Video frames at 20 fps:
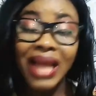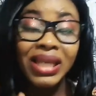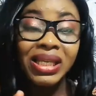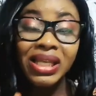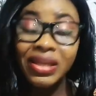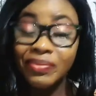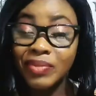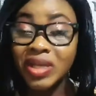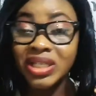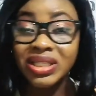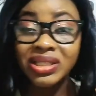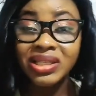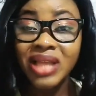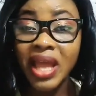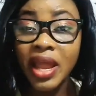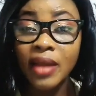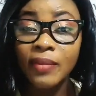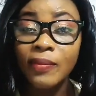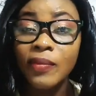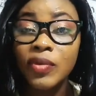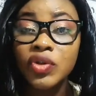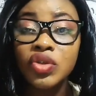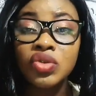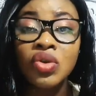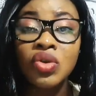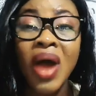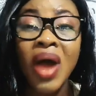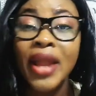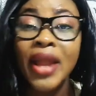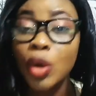limits them.
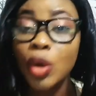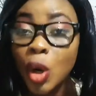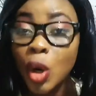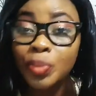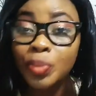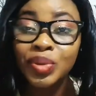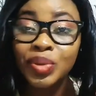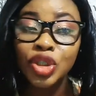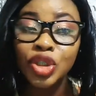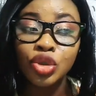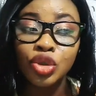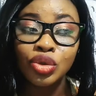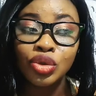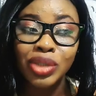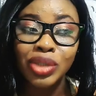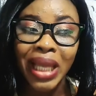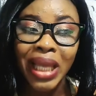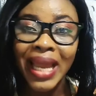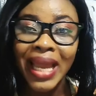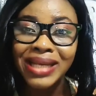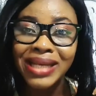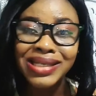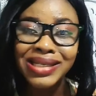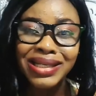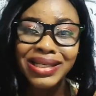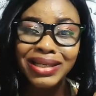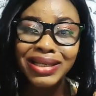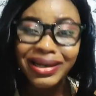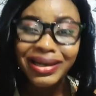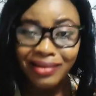So I hope you can
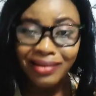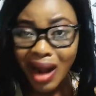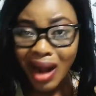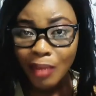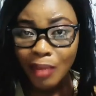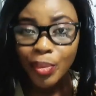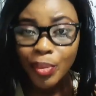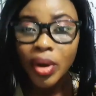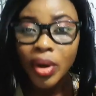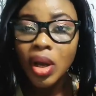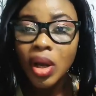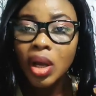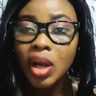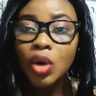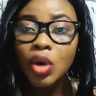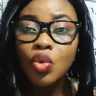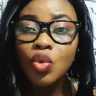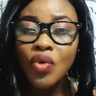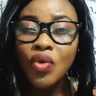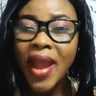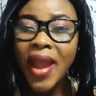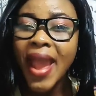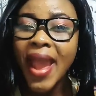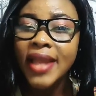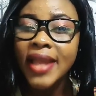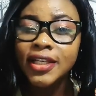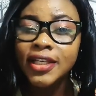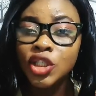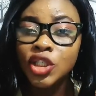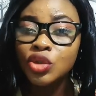grab where
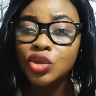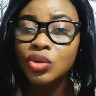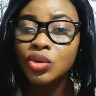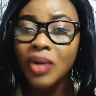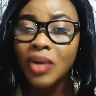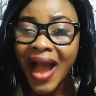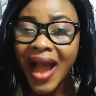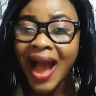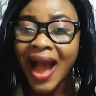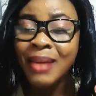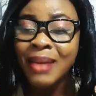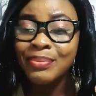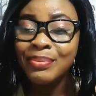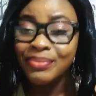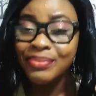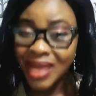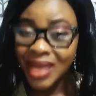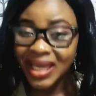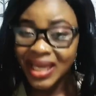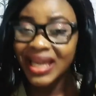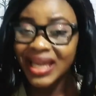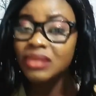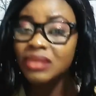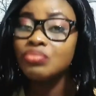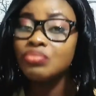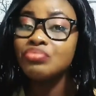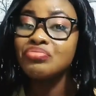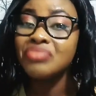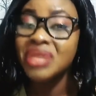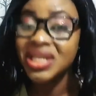you are
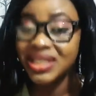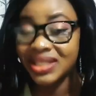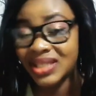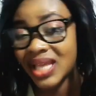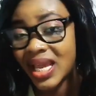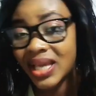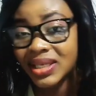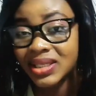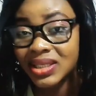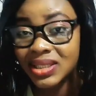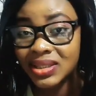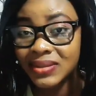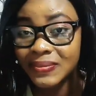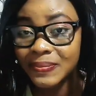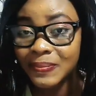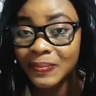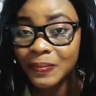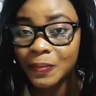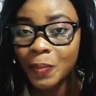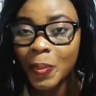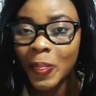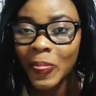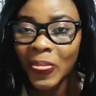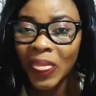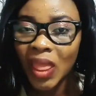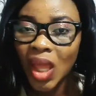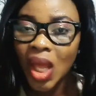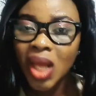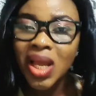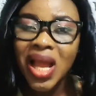making mistakes.
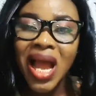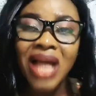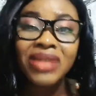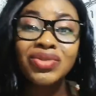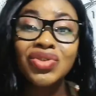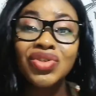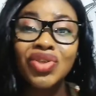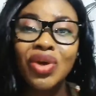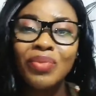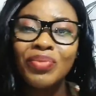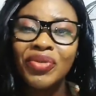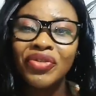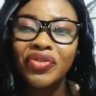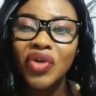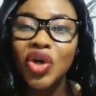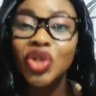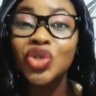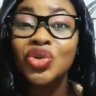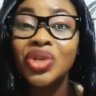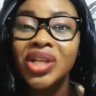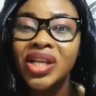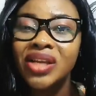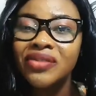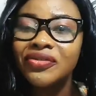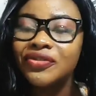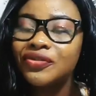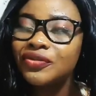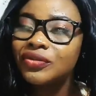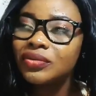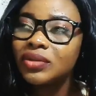And so before you
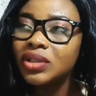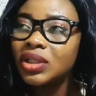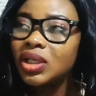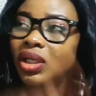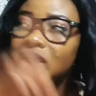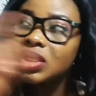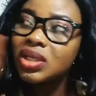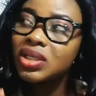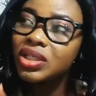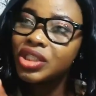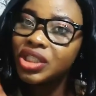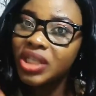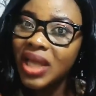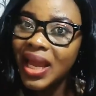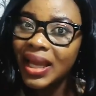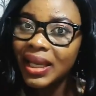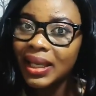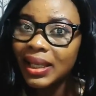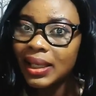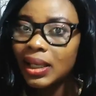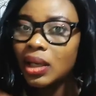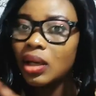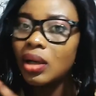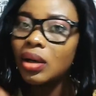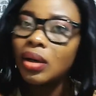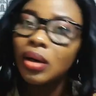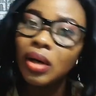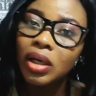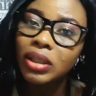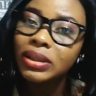leave, check
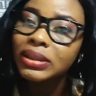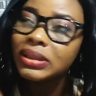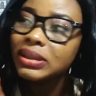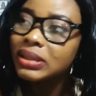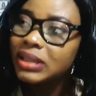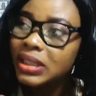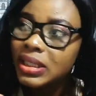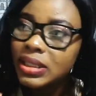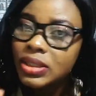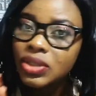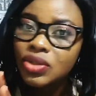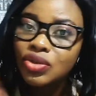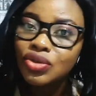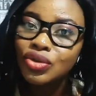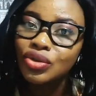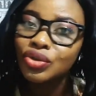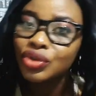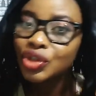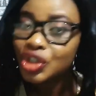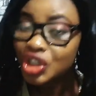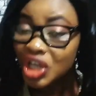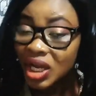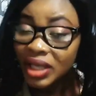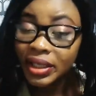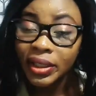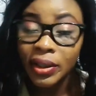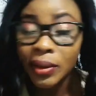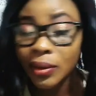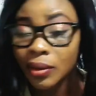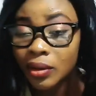on these 2
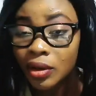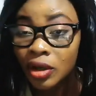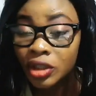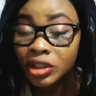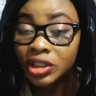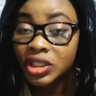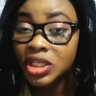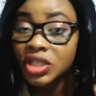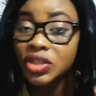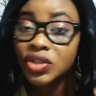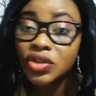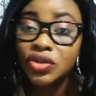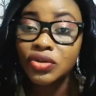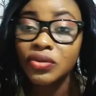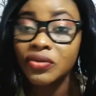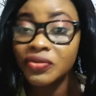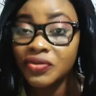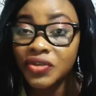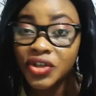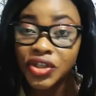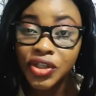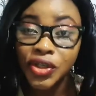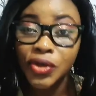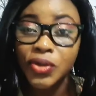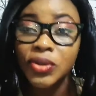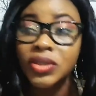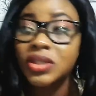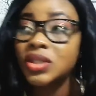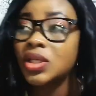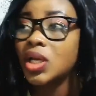channels, on these 2
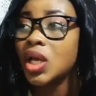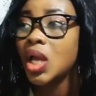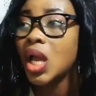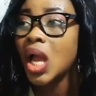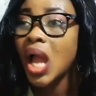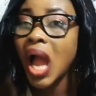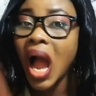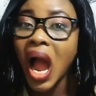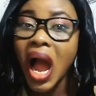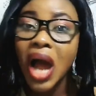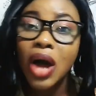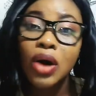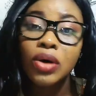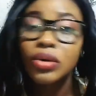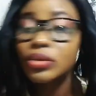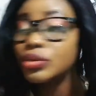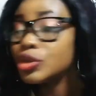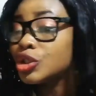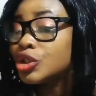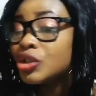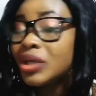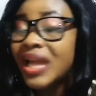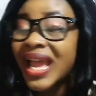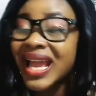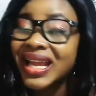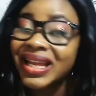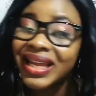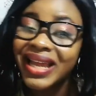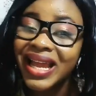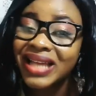videos, how you
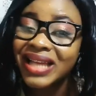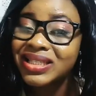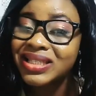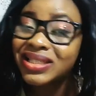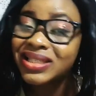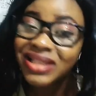can be